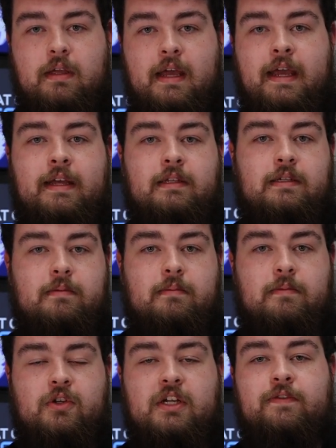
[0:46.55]
and
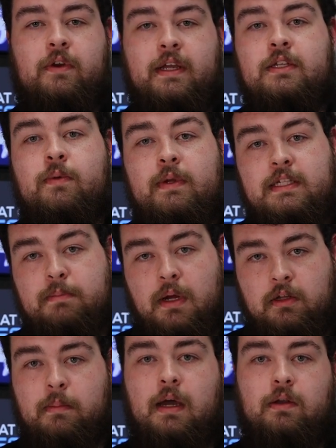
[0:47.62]
transferring it to a
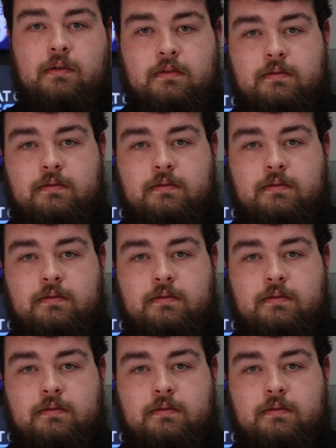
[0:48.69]
smaller model.